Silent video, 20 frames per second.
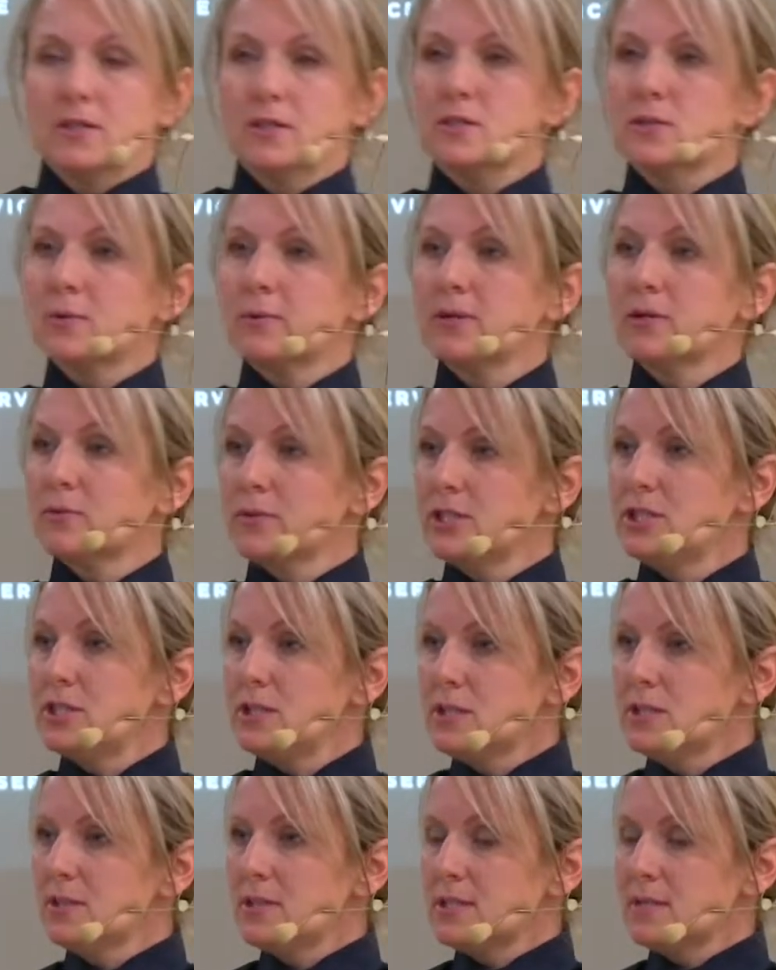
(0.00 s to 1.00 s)
So I'm going to reach
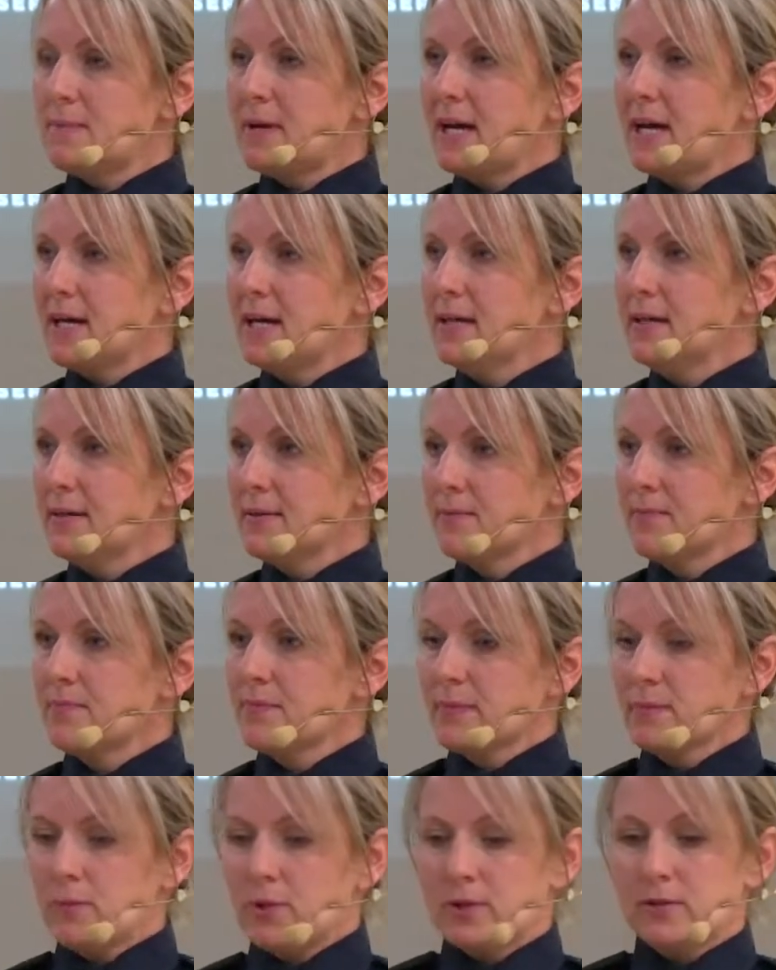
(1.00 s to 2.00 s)
into this bag,
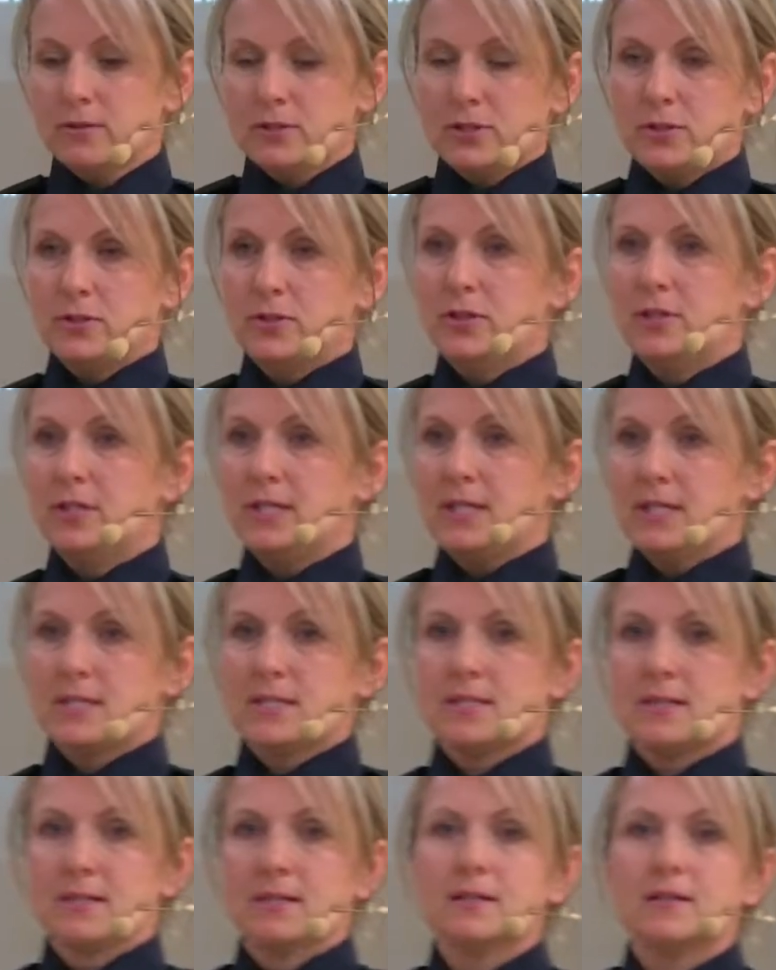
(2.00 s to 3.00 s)
pull out 2
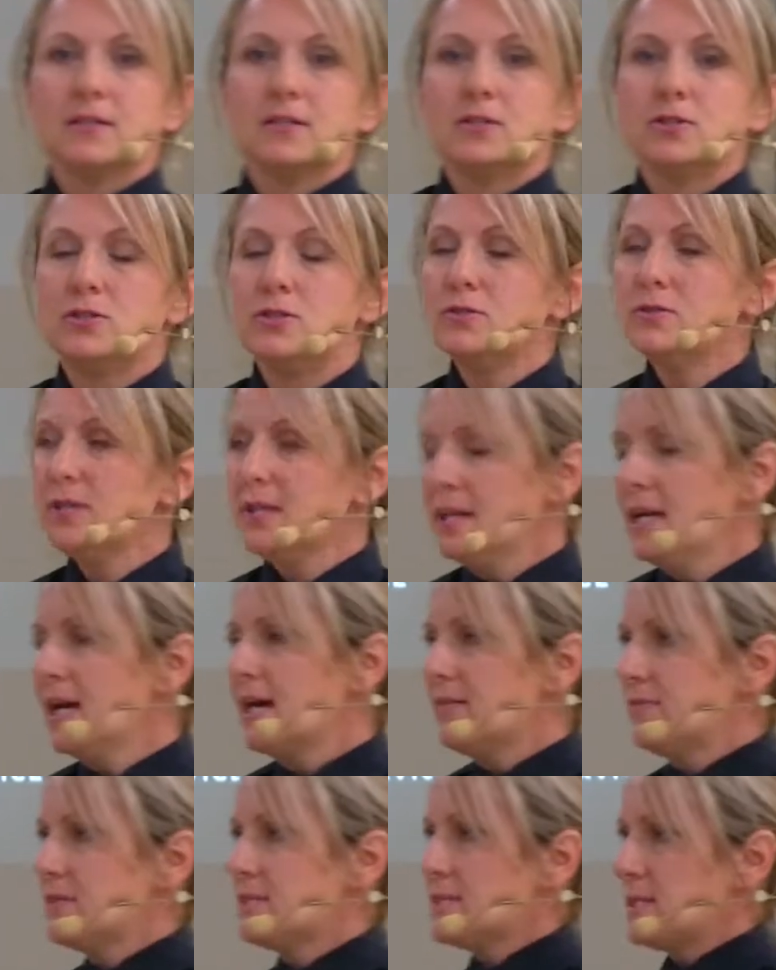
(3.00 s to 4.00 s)
cookies. Do they
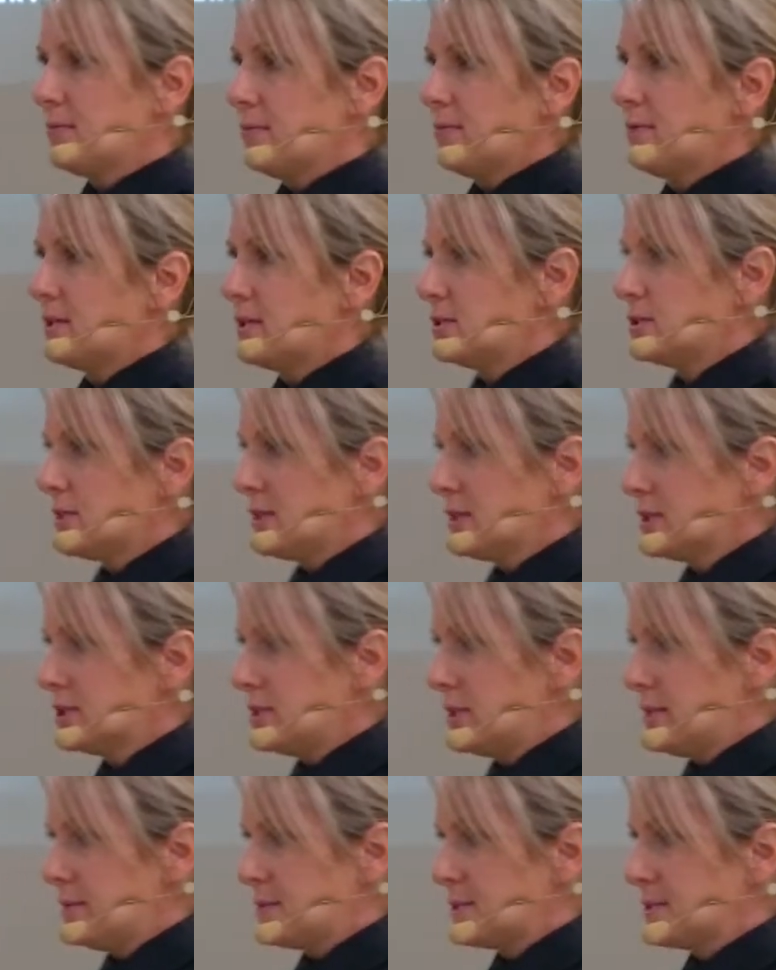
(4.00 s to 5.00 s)
have the same amount of chocolate
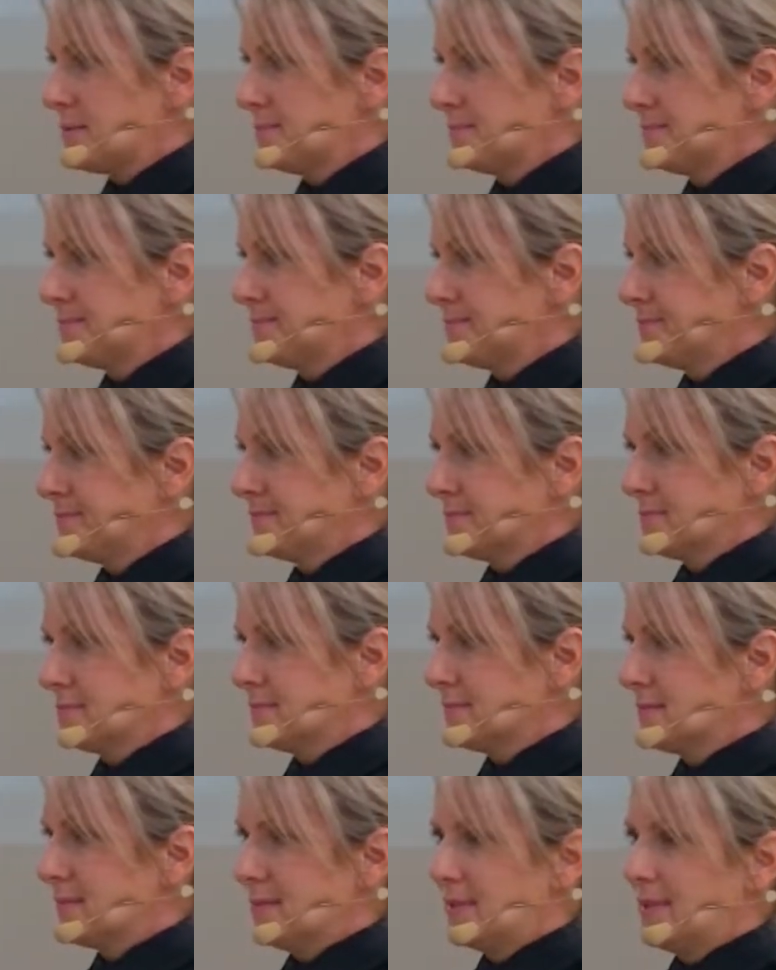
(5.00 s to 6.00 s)
chips?
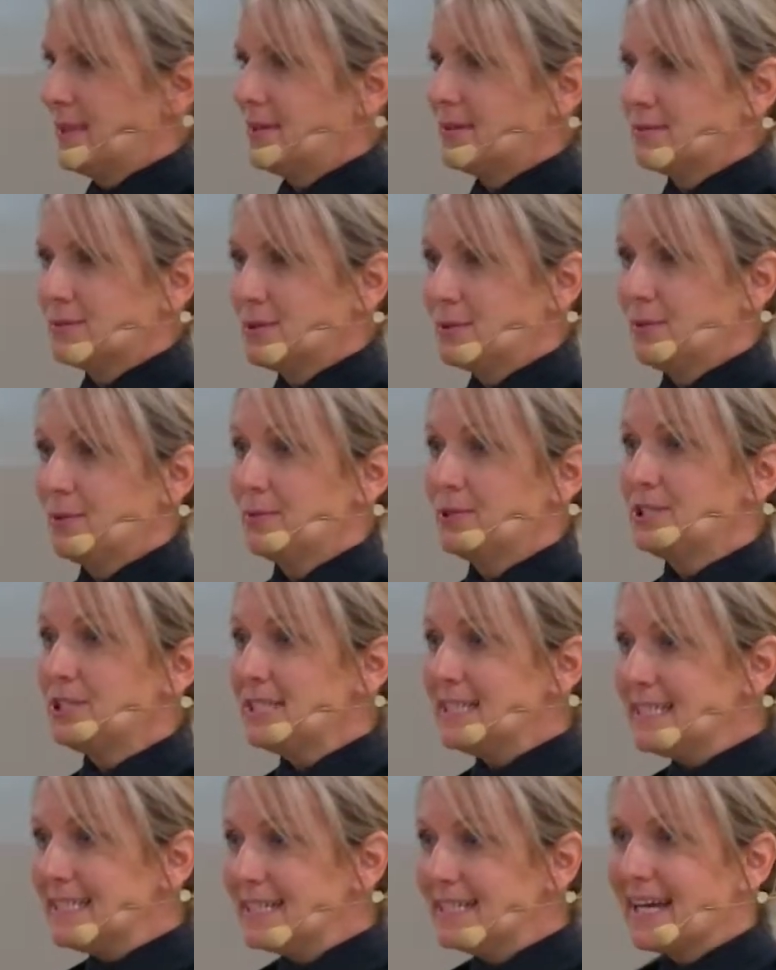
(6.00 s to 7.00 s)
No. Do we wish
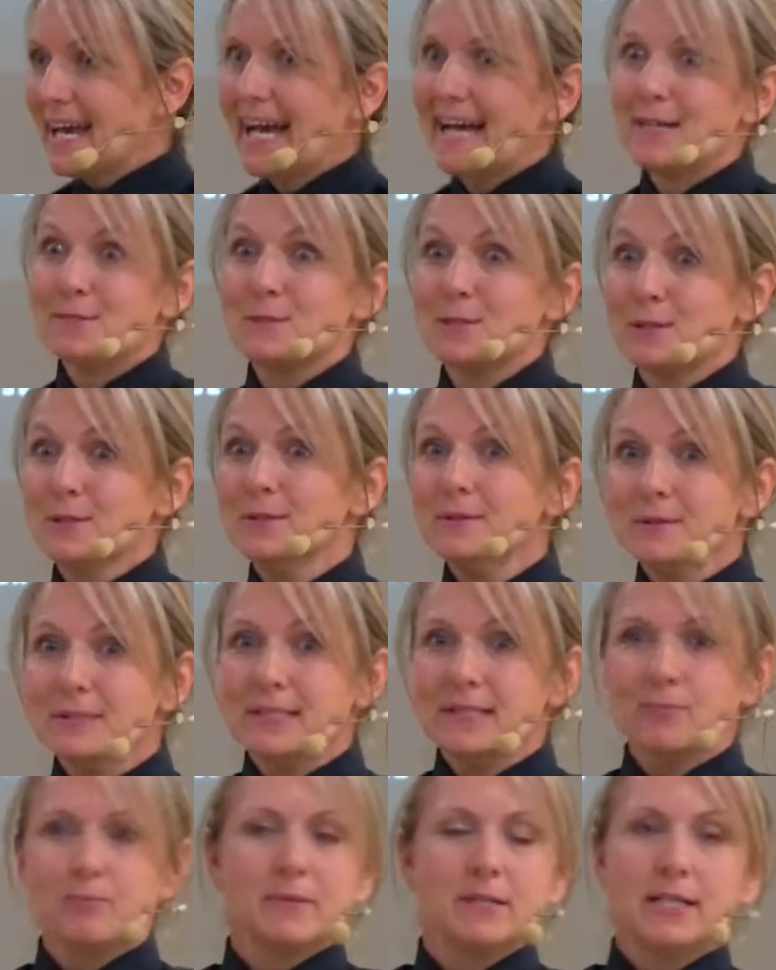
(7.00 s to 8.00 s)
they did?
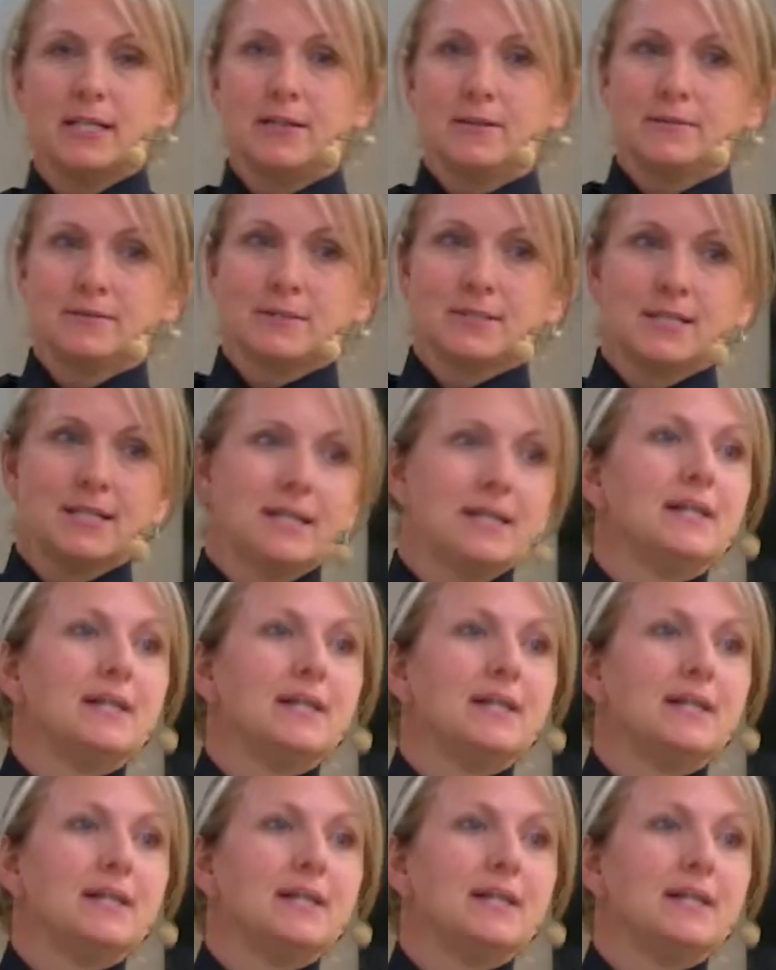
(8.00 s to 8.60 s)
Absolutely, but they don't.